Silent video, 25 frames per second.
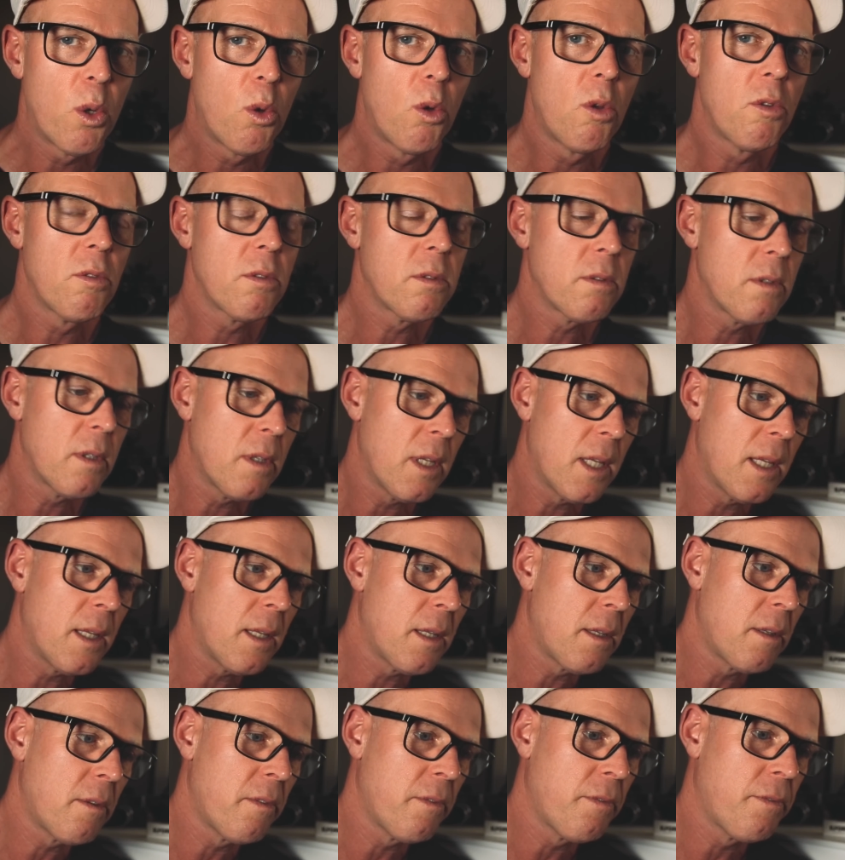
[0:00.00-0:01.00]
in all,
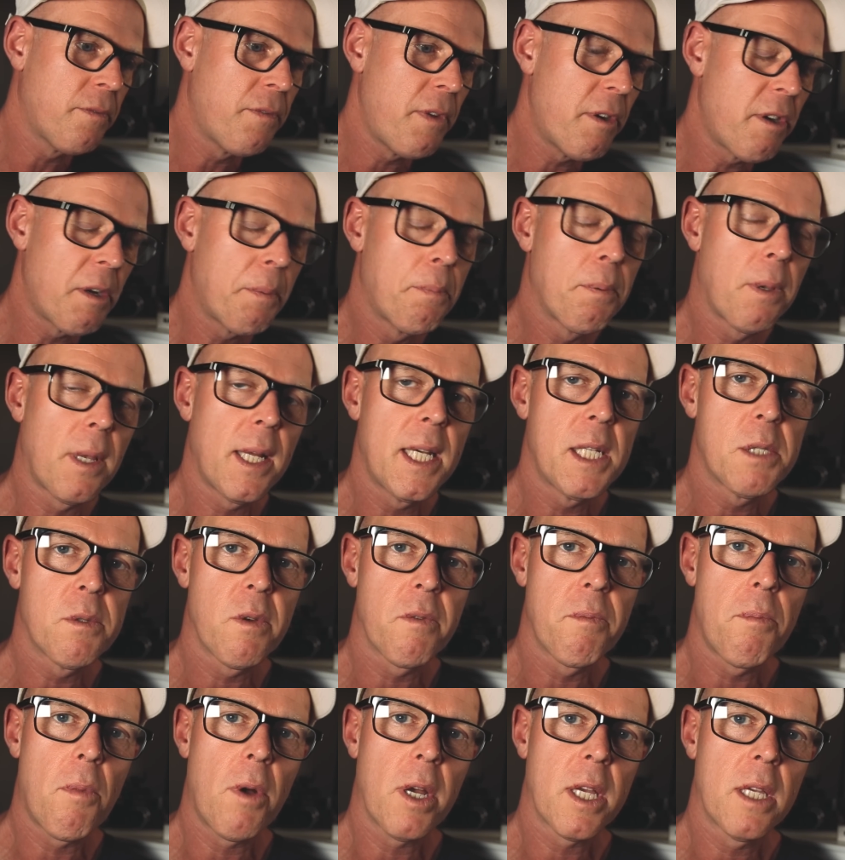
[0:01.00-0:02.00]
very pleased
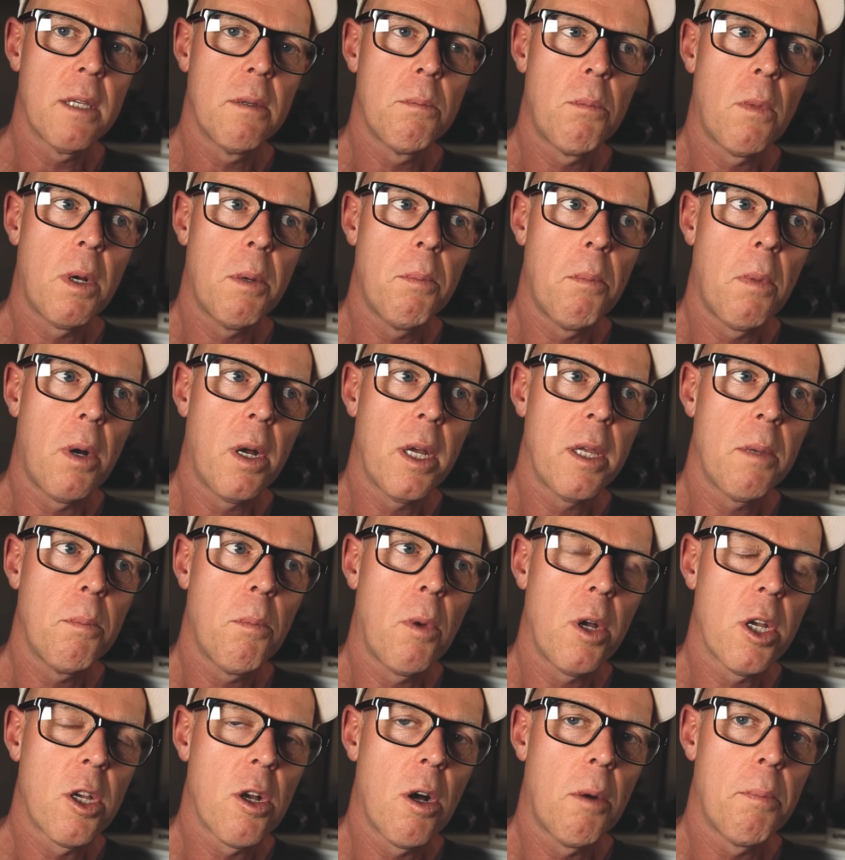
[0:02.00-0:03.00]
with
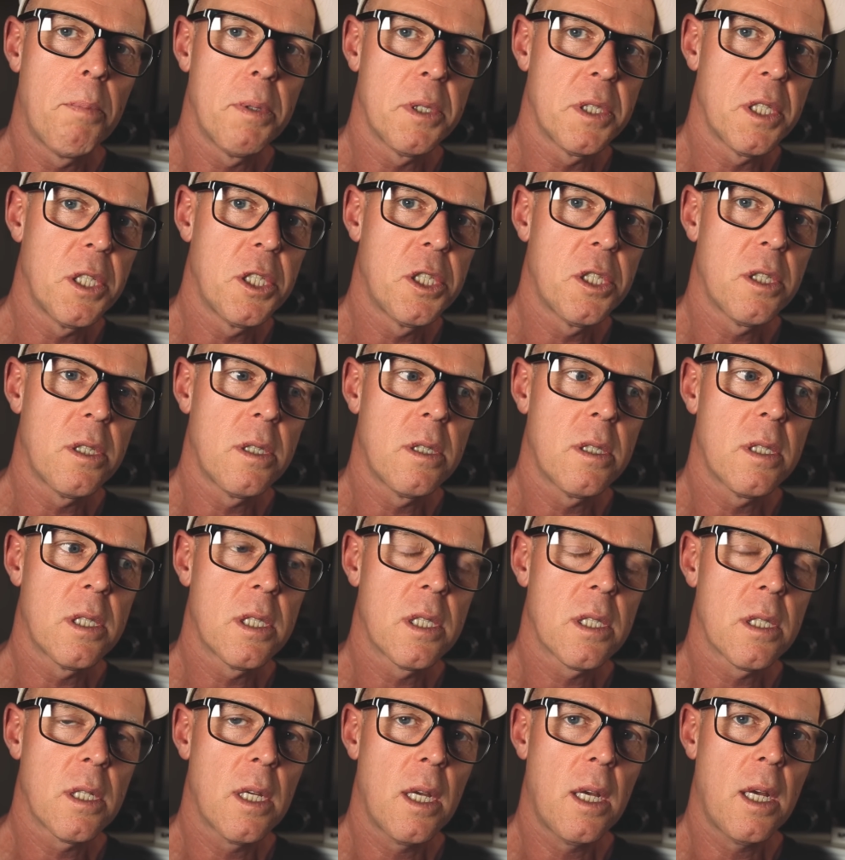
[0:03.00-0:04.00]
my
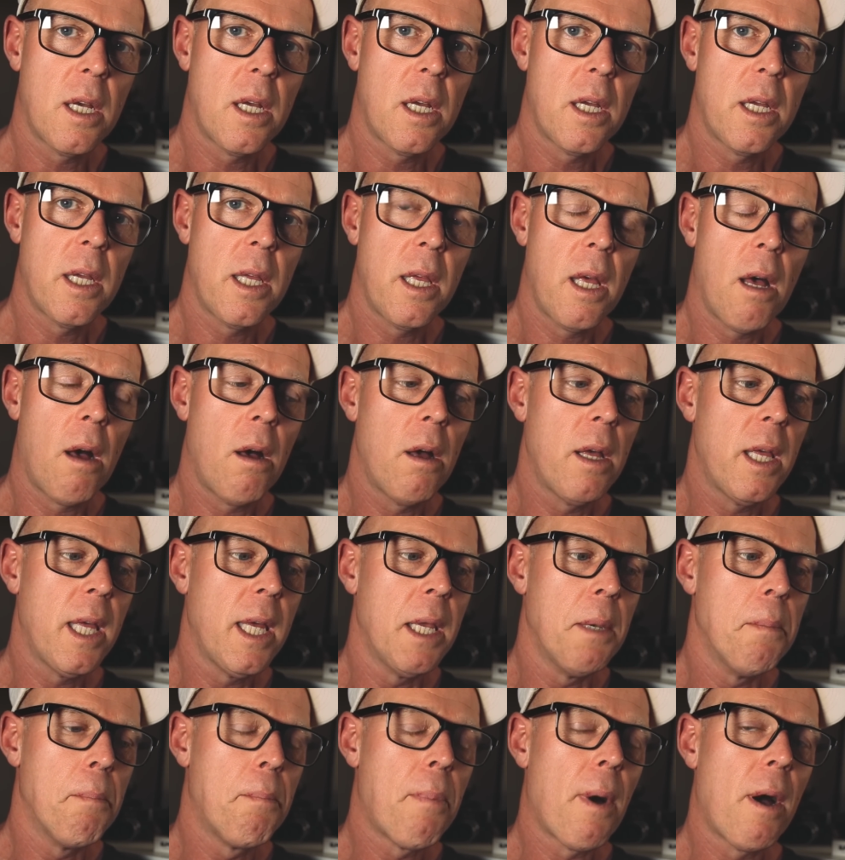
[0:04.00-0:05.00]
compositions
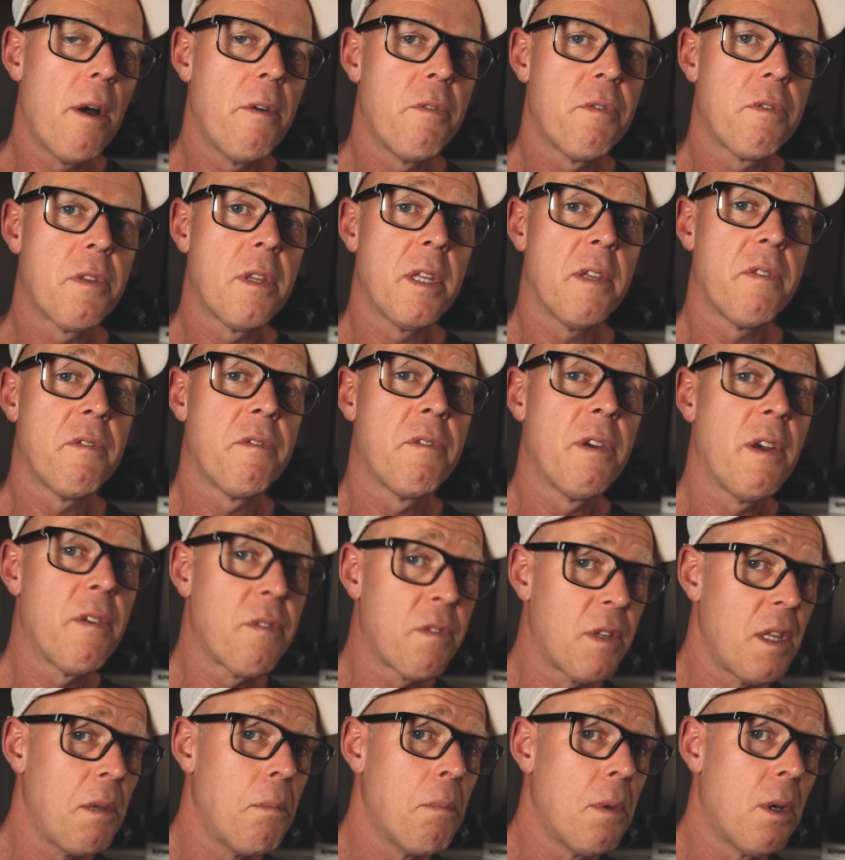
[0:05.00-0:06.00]
in both the
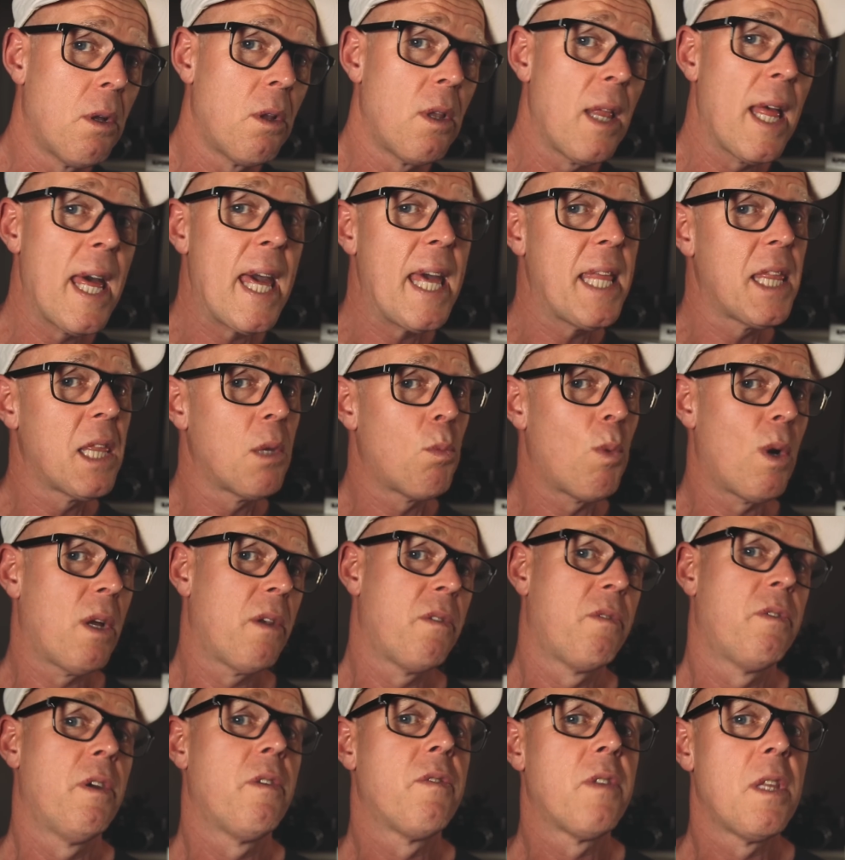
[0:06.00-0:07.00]
50mm and the
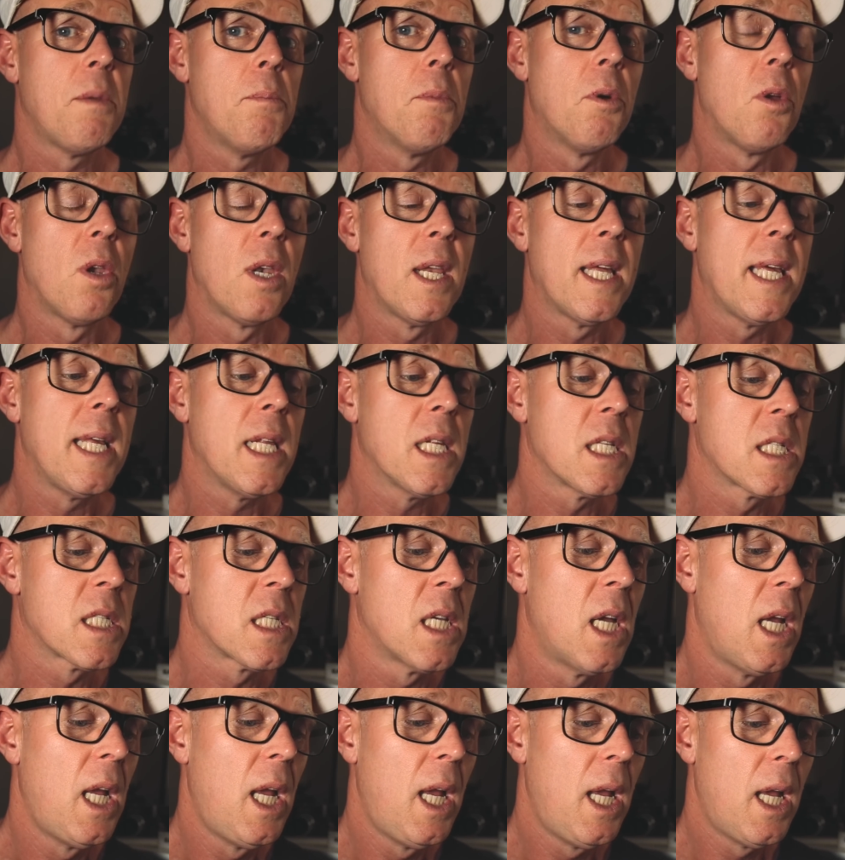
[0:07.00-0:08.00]
150mm
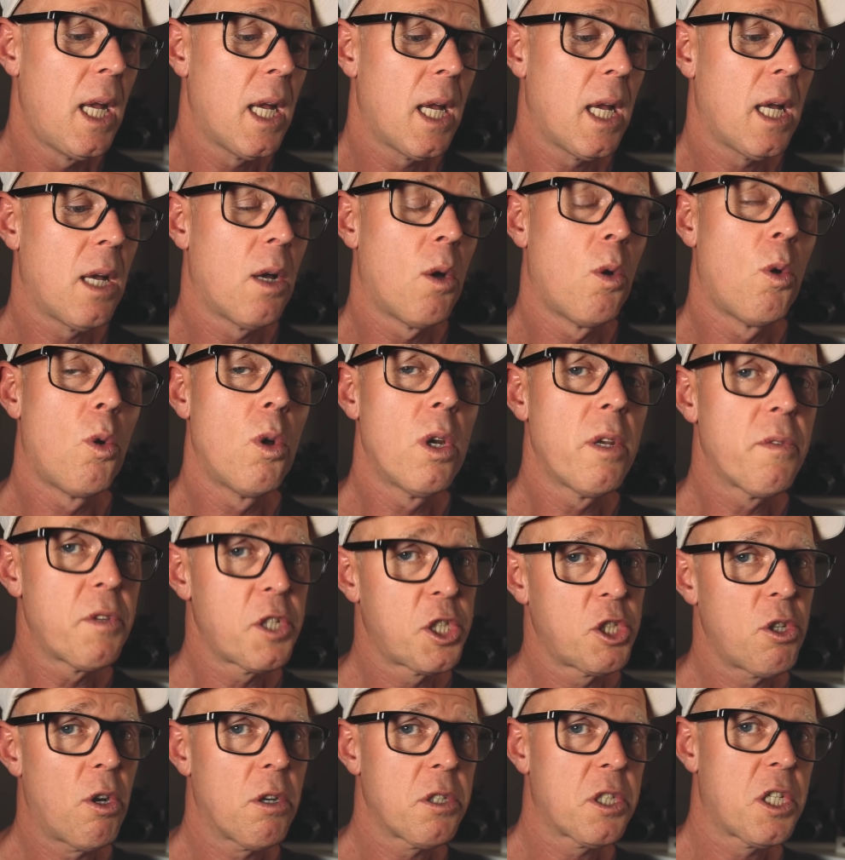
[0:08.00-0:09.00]
lens. All of
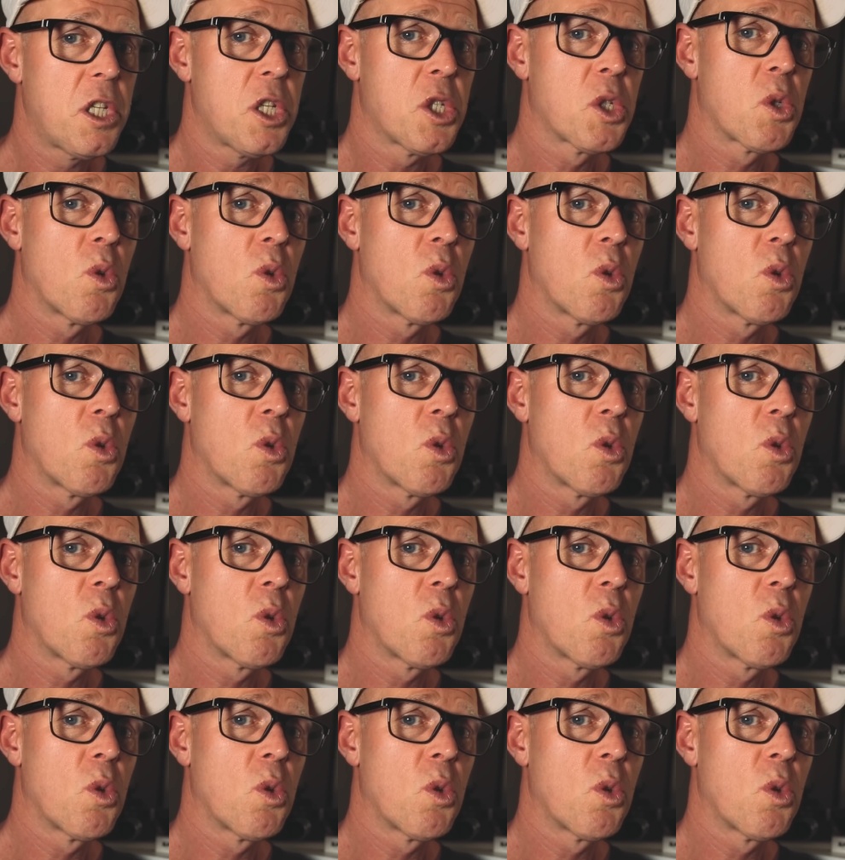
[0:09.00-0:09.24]
the shots you